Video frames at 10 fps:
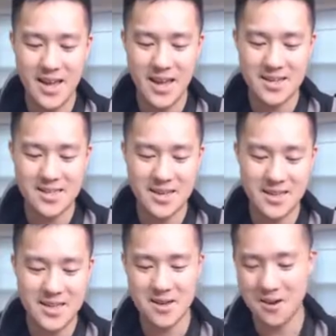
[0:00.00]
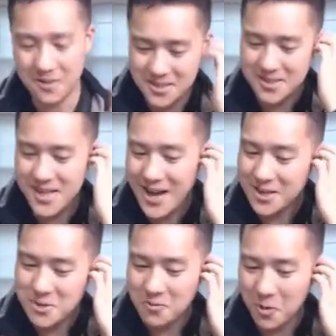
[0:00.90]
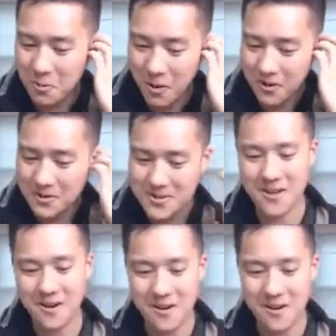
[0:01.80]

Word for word: and it's like the statue form alternate